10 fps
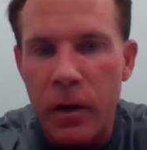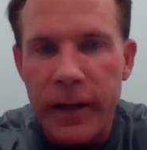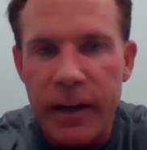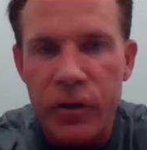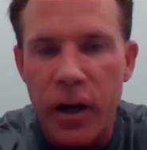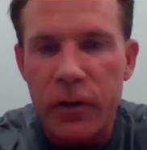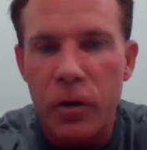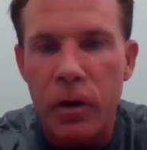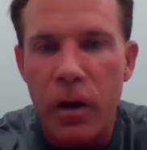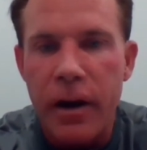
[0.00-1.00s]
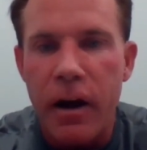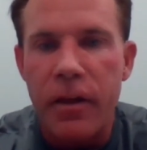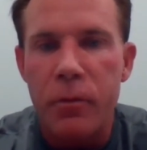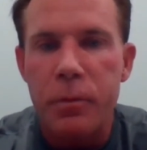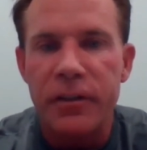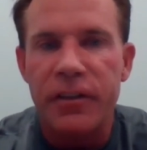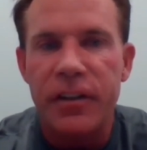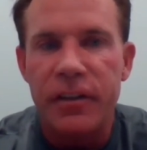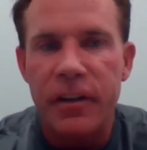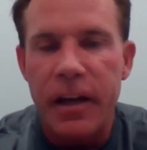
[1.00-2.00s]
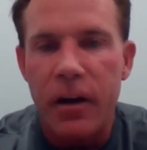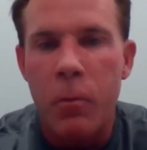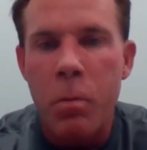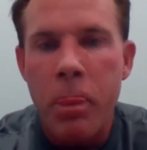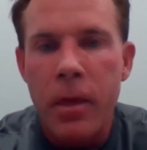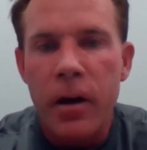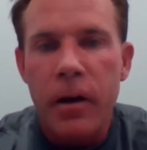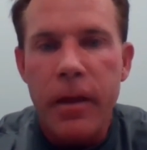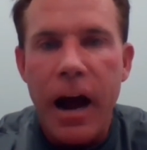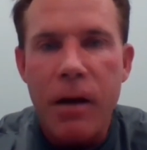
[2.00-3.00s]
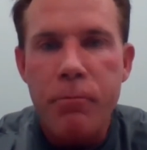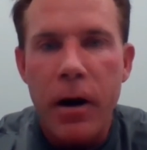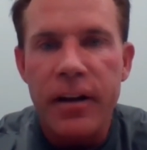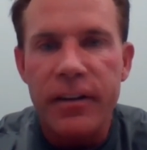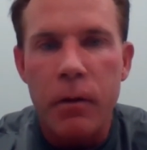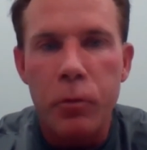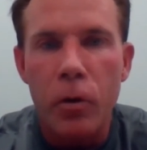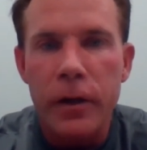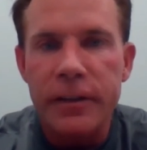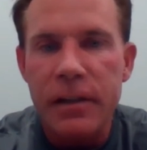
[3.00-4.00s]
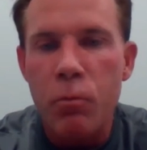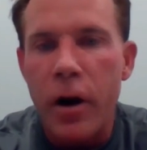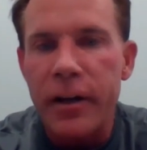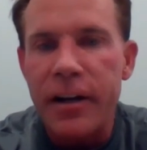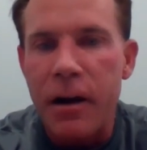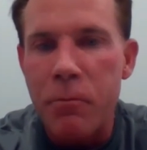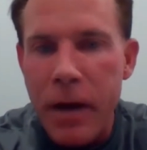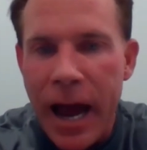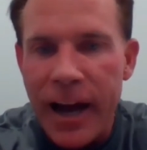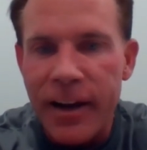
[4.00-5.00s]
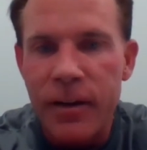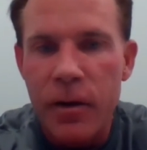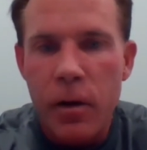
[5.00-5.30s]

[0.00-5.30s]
Like I talked to a lot of other businesses and they go, the hard part is our employees didn't want to come back.